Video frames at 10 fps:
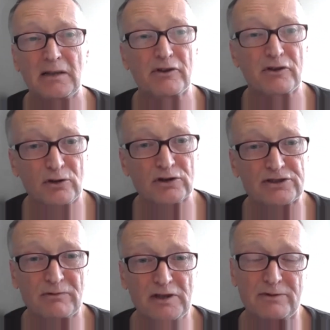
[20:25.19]
But of
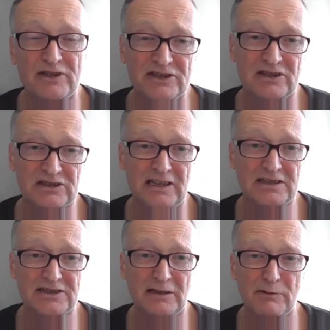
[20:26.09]
course, as we discussed
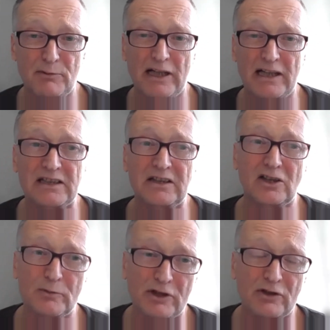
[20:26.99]
last time we met,
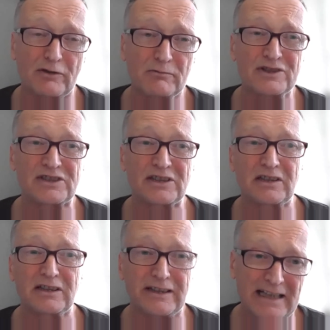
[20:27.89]
Omicron was
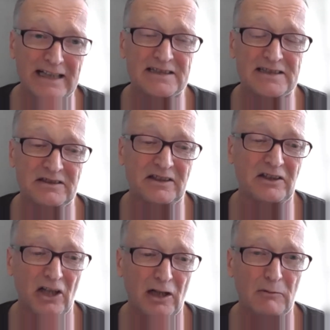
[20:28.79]
less
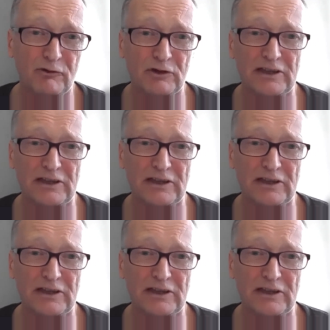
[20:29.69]
harmful.